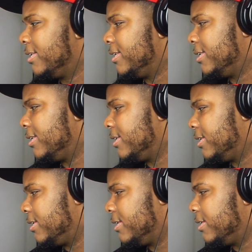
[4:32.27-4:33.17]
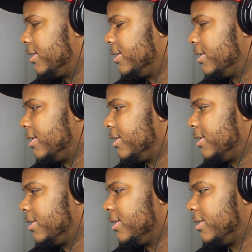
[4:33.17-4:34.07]

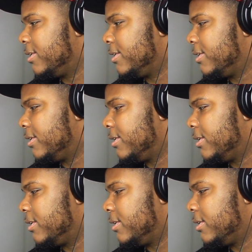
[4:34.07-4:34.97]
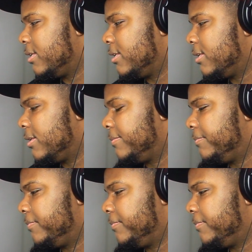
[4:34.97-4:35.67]
Nothing is said.